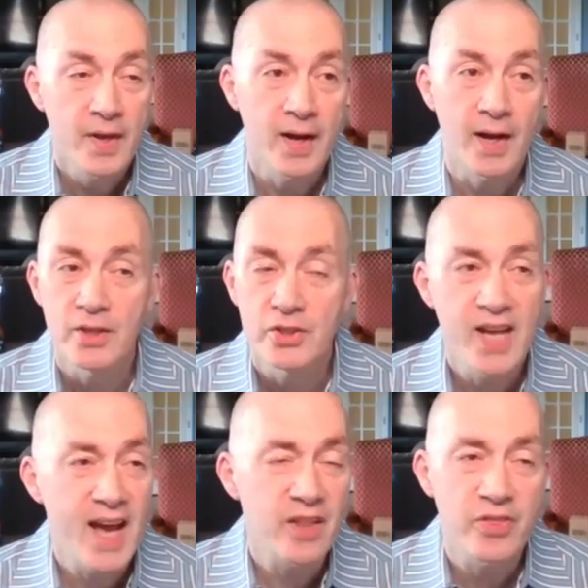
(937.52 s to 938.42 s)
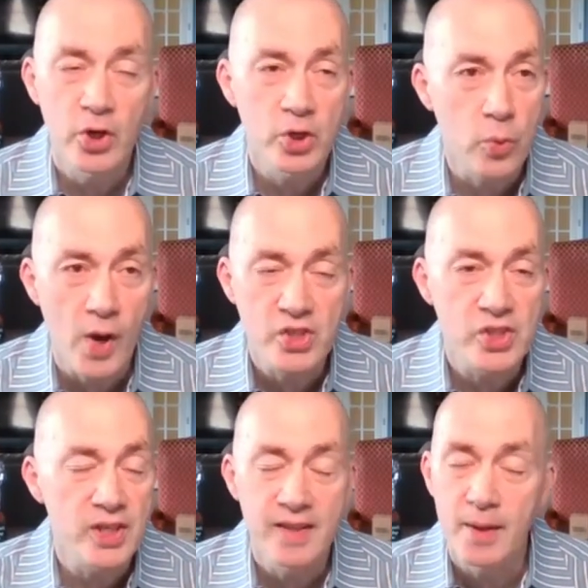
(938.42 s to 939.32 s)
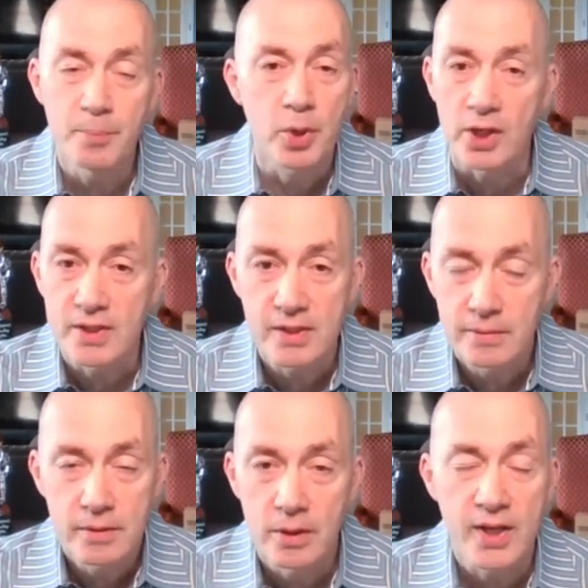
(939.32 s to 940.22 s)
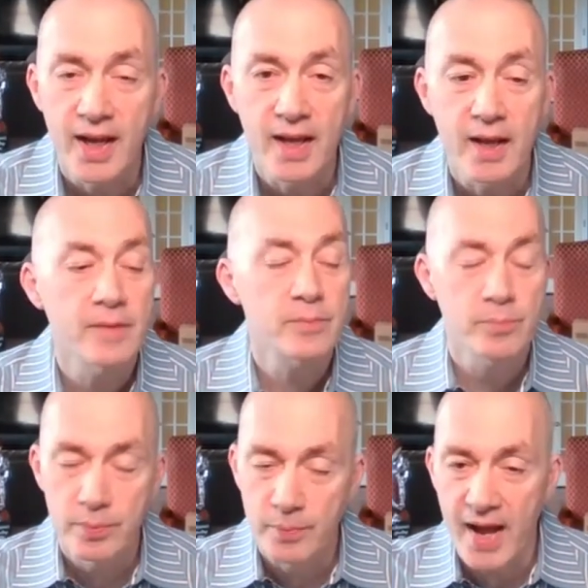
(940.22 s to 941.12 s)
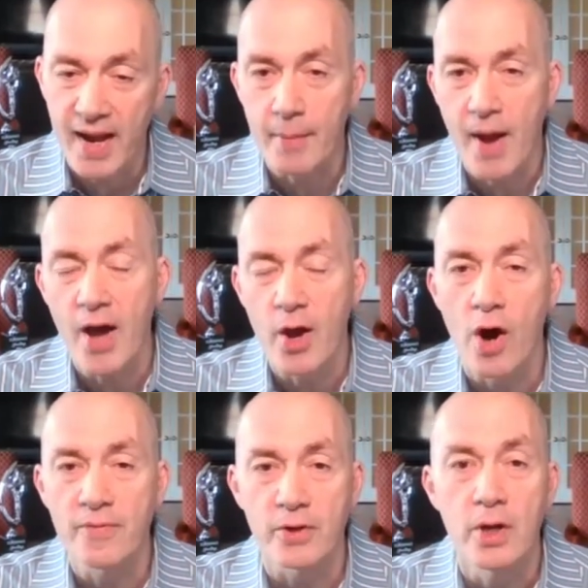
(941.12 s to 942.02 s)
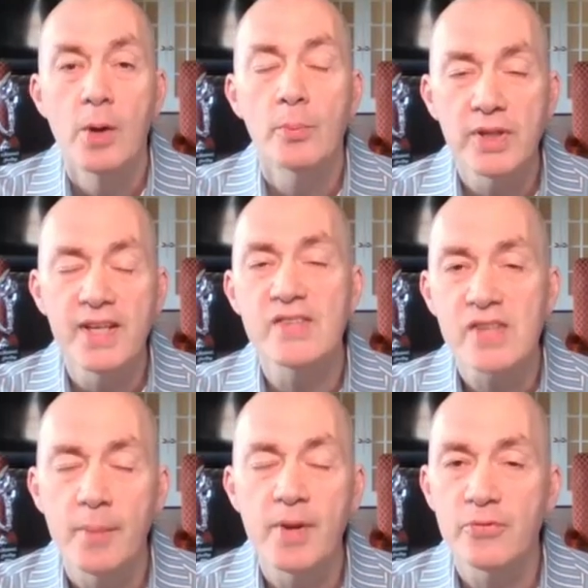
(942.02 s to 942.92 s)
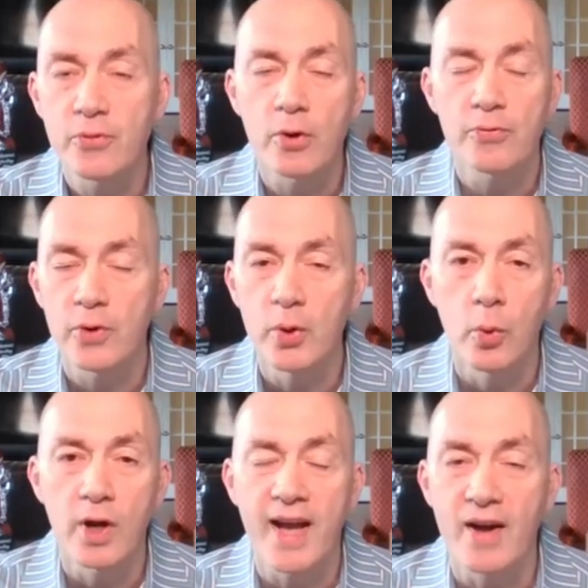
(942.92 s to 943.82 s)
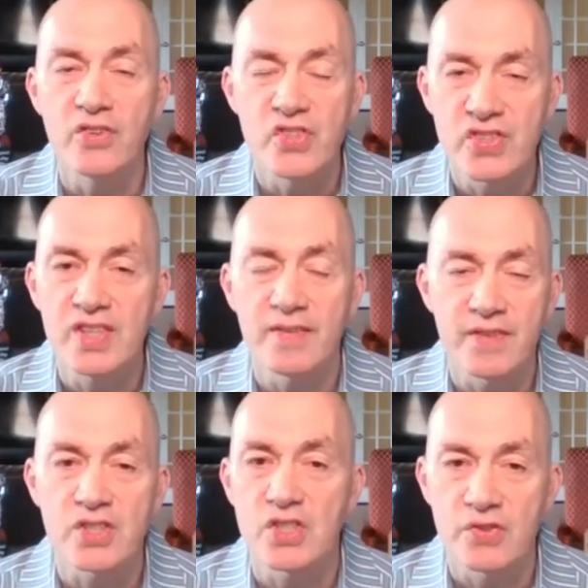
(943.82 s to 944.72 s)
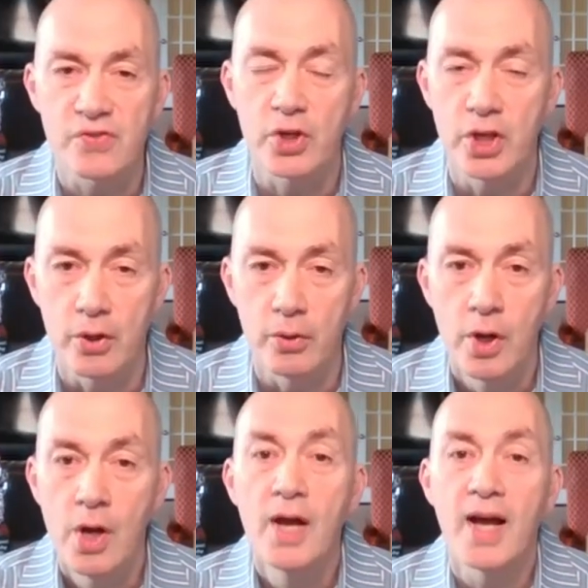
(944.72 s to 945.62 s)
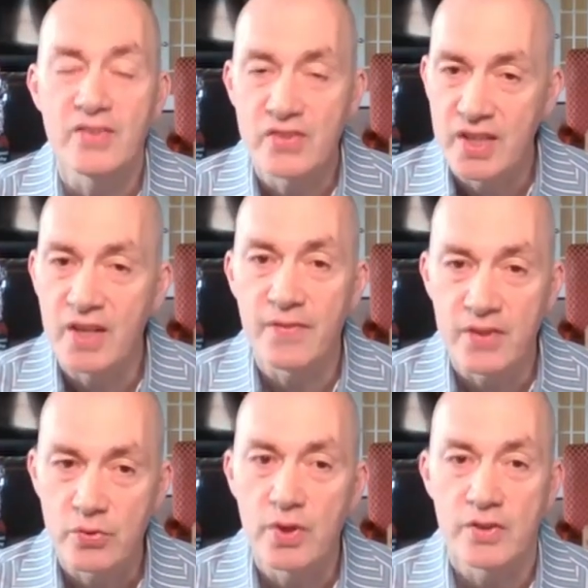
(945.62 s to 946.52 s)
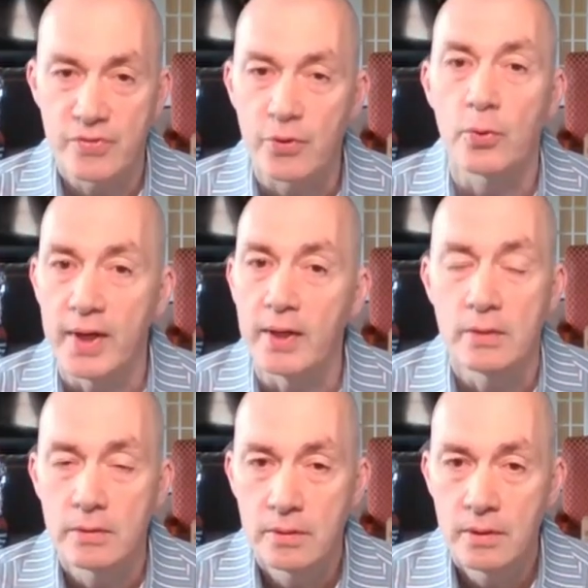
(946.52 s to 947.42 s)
Uh, she had a third question and then booked. Can I? And I, I offer. please come in for a free workout and see if this is for you and see if it's it's for real.